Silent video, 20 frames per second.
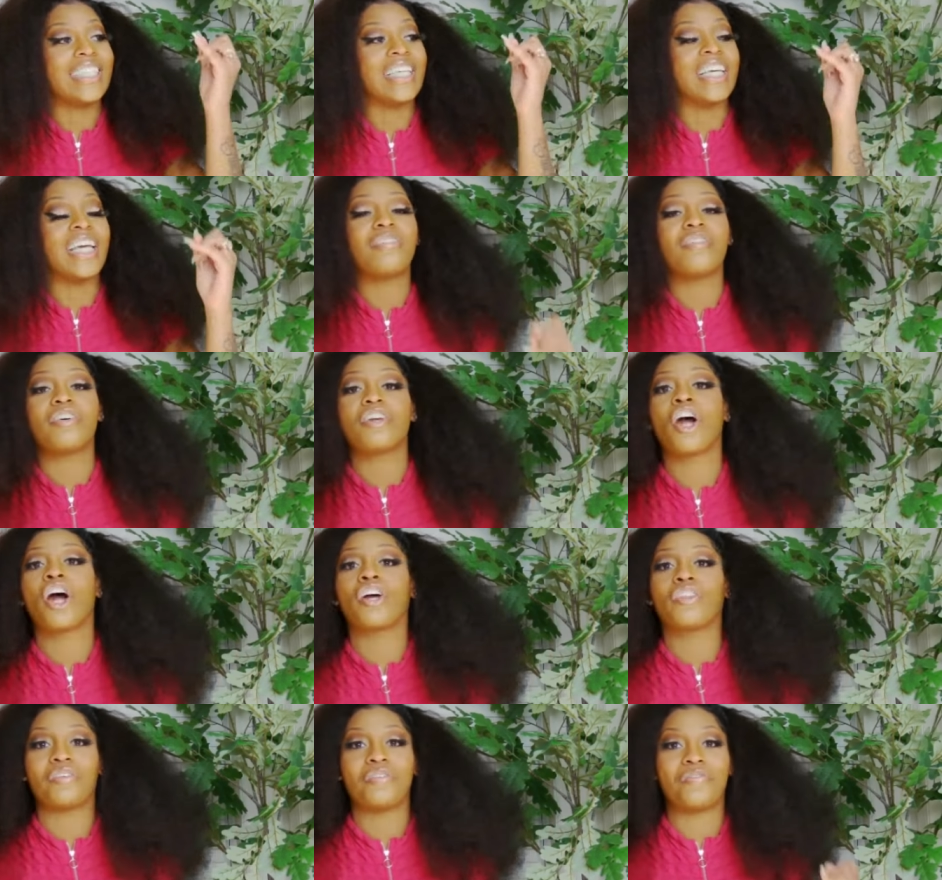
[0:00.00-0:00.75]
given
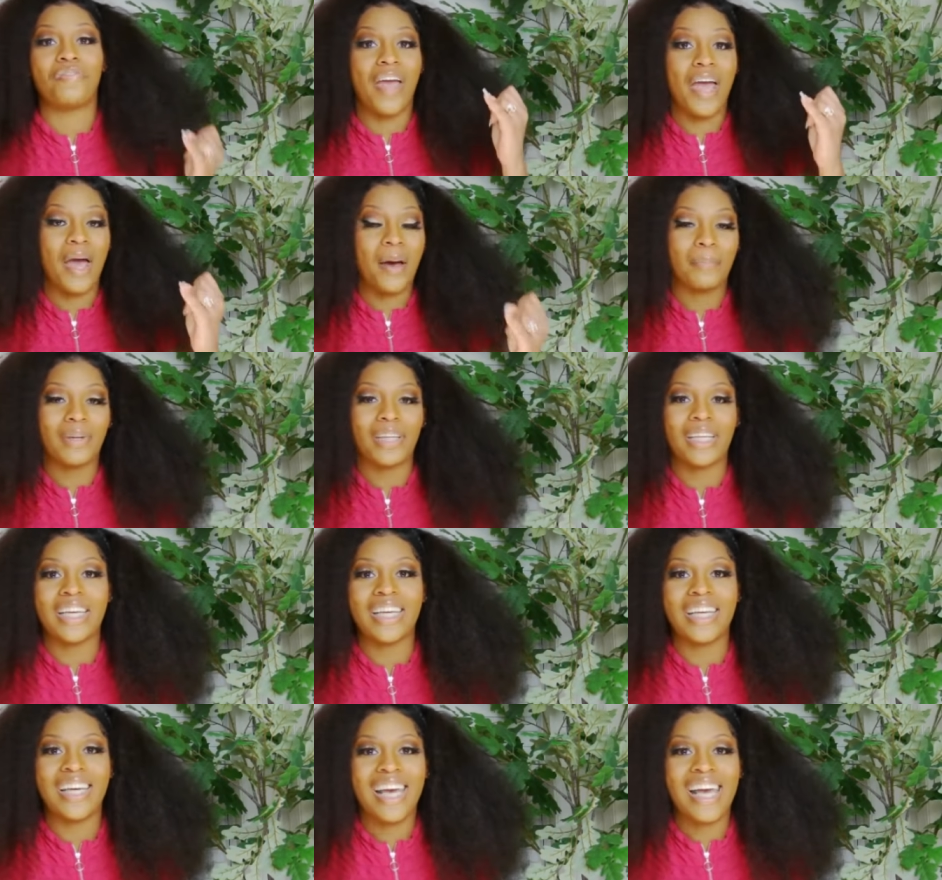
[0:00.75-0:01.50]
her the
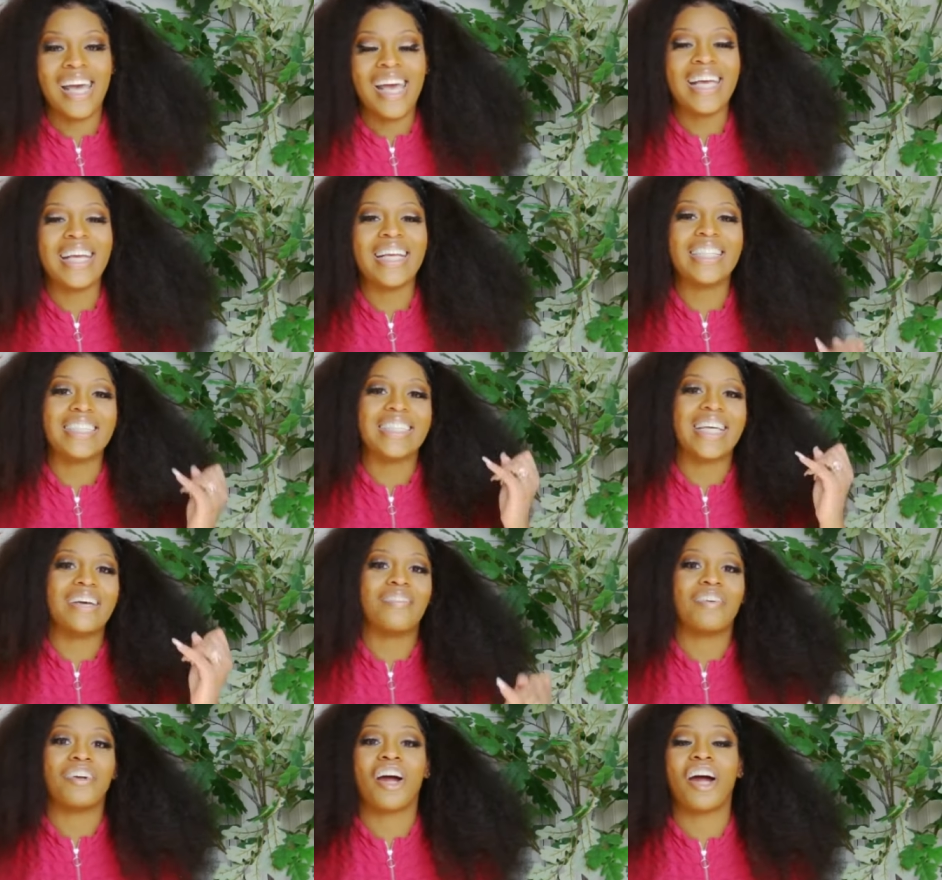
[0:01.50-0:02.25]
family. He's
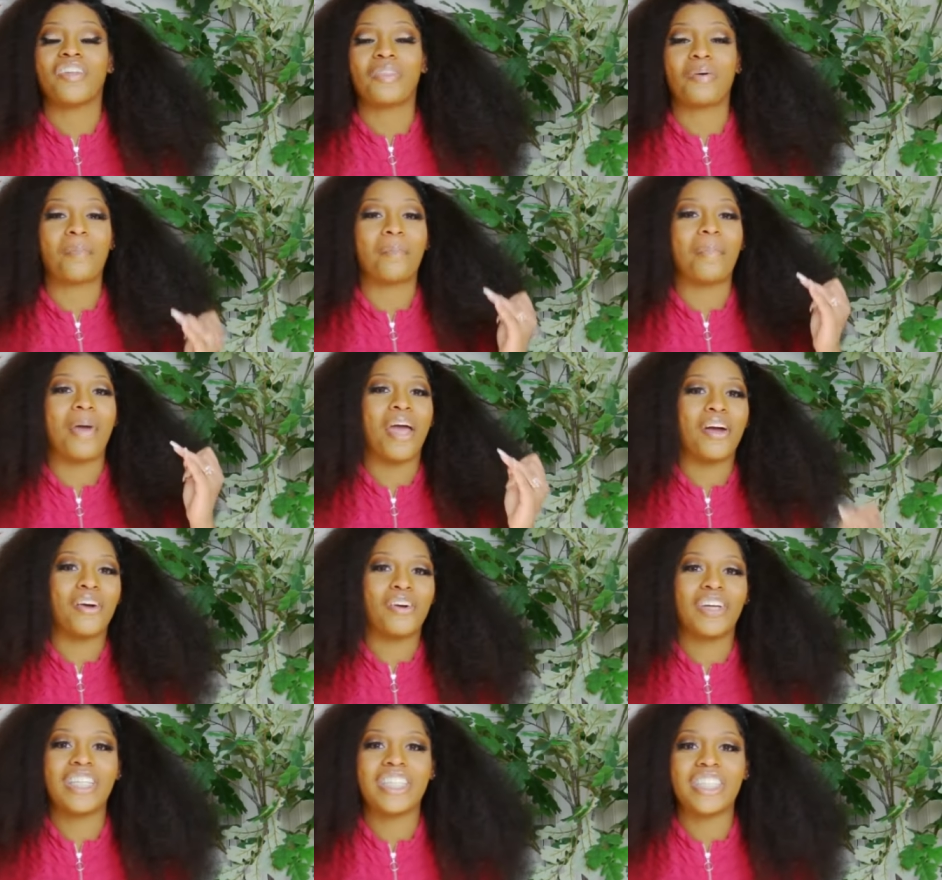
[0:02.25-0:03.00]
given her the
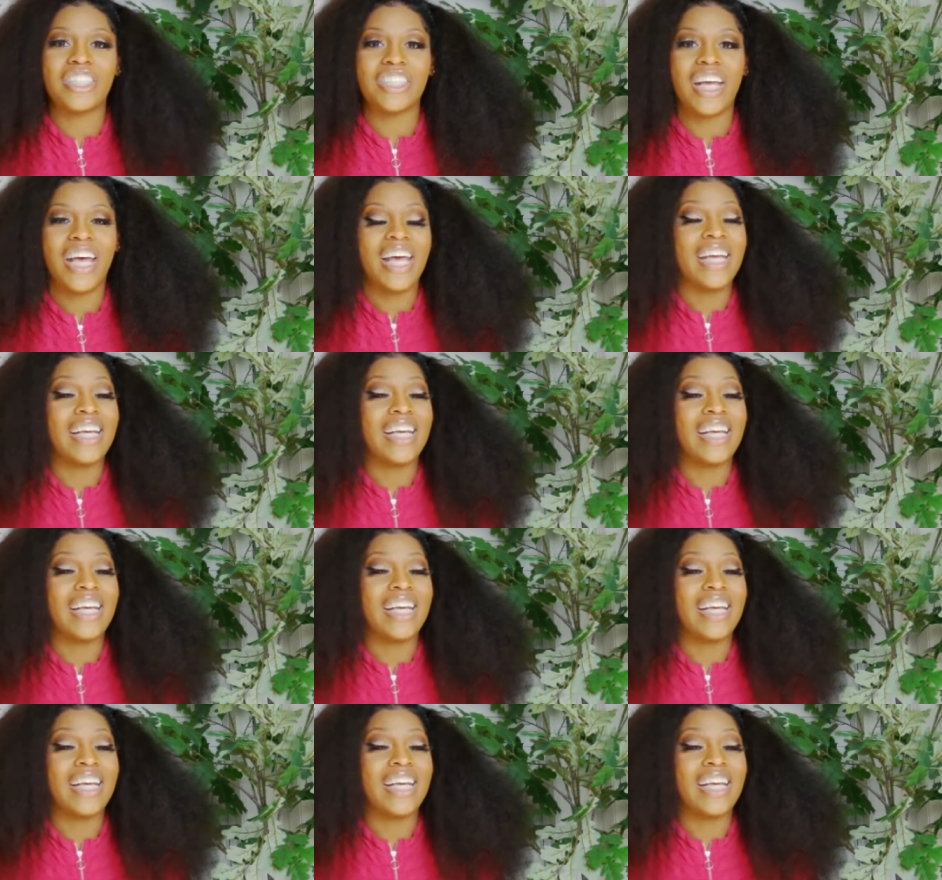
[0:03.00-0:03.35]
marriage.